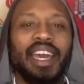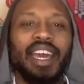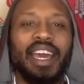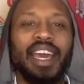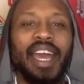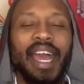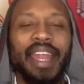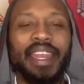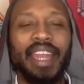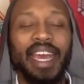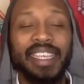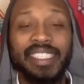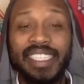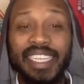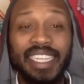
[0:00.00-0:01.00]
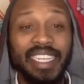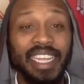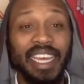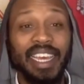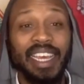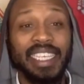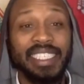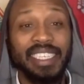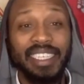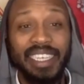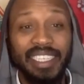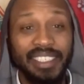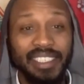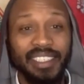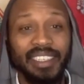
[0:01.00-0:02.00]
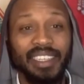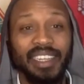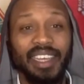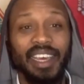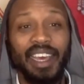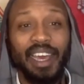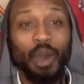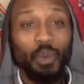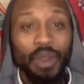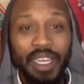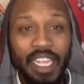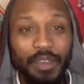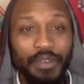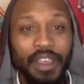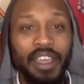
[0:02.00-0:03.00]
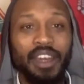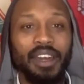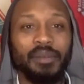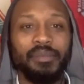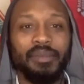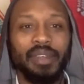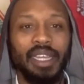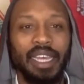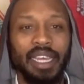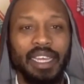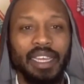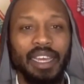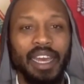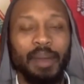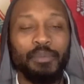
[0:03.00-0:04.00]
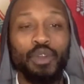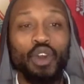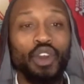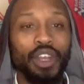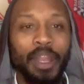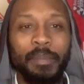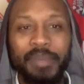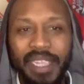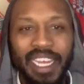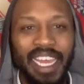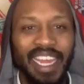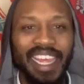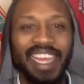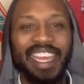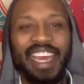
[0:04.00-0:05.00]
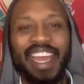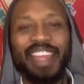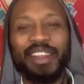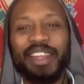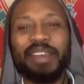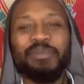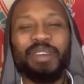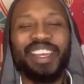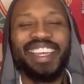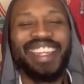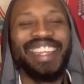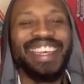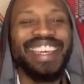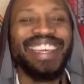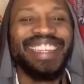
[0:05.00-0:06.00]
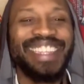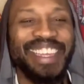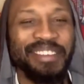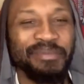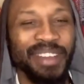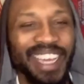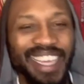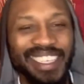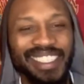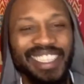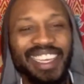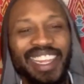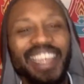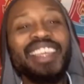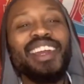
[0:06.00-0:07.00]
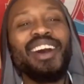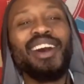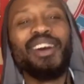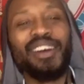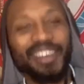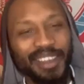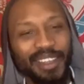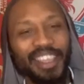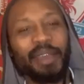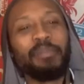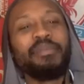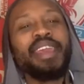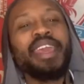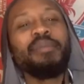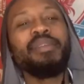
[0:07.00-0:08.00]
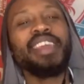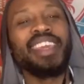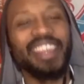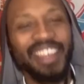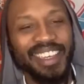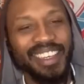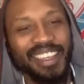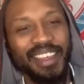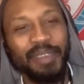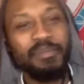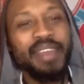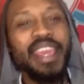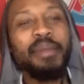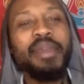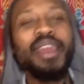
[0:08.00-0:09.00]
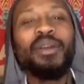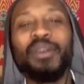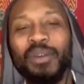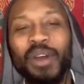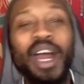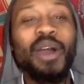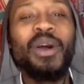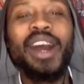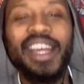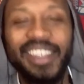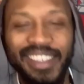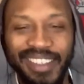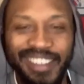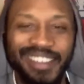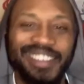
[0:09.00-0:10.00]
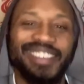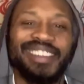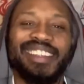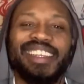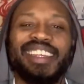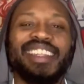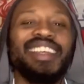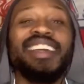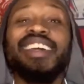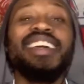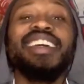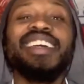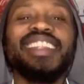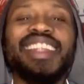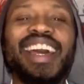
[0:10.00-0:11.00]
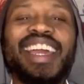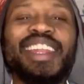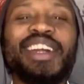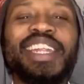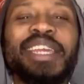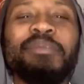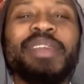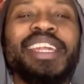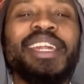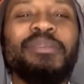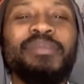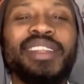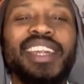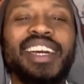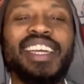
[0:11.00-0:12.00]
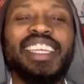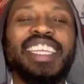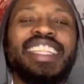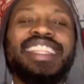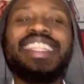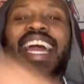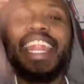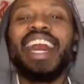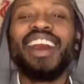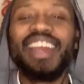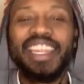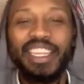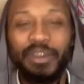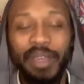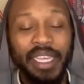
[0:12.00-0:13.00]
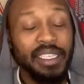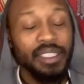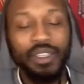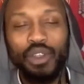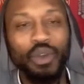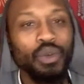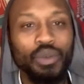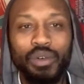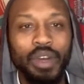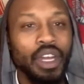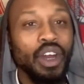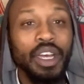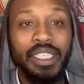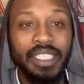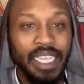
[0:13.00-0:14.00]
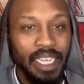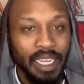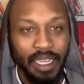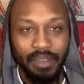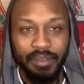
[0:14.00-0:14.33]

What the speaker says: and I said in that, I said, listen, I want the FA Cup. Like, I'm not gonna be like that guy. You know them guys there. Like, yo, baby, what one? Nah, you're not gonna give me a number, nah? You're dead out anyways. No, I can't say that.